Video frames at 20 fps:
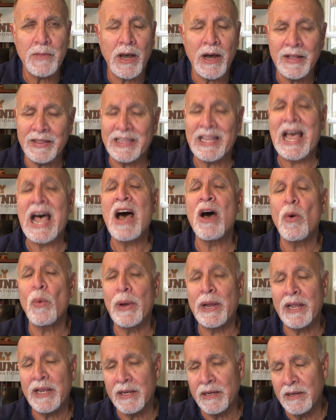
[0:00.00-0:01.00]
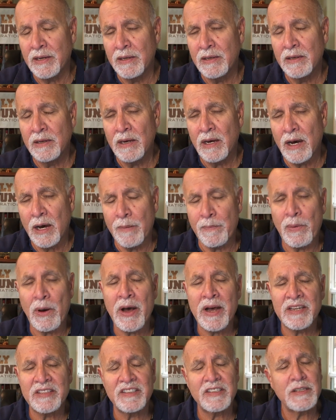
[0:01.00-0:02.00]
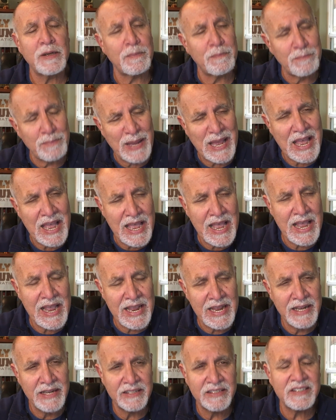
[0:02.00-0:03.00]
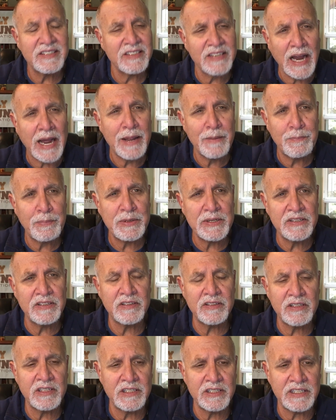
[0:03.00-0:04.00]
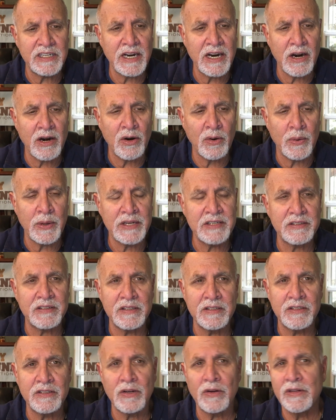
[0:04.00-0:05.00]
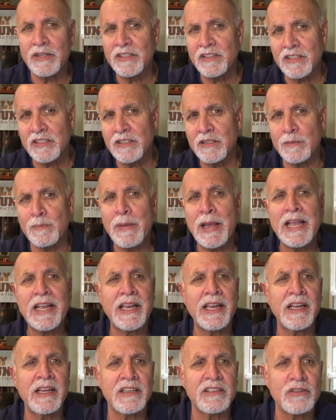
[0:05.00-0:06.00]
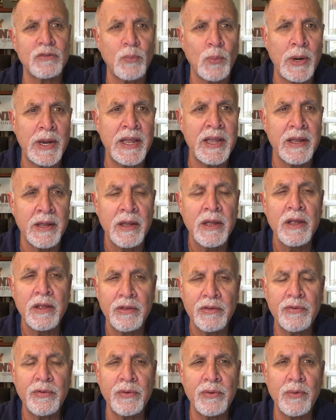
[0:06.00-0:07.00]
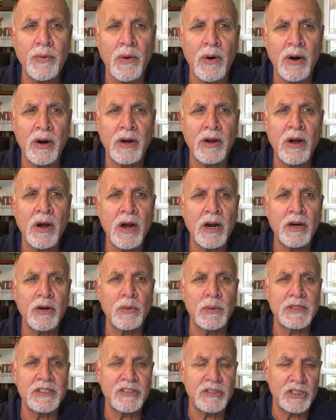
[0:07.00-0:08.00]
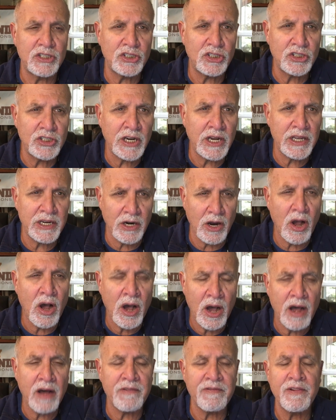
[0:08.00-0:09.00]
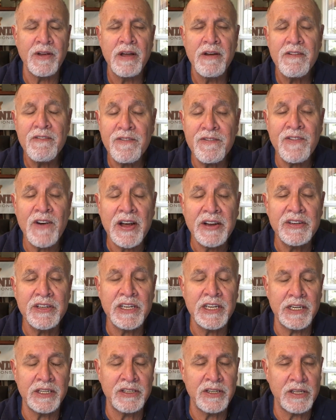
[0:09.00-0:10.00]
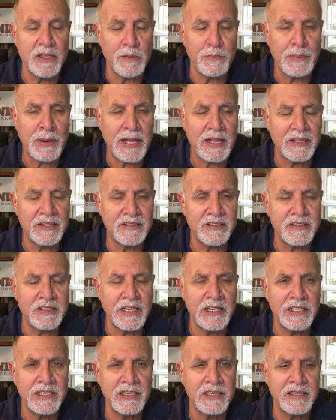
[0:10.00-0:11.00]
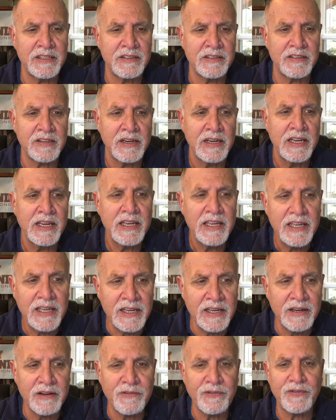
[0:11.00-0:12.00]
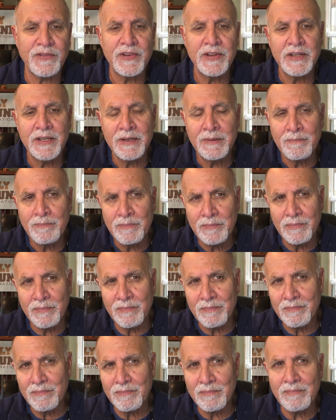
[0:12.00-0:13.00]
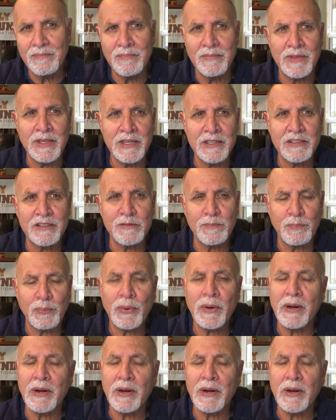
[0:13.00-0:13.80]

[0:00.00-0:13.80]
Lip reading: allowing Abbas to pay stipends to terrorists. And so this is making its way through our Congress to shut off funding to the Palestinians if this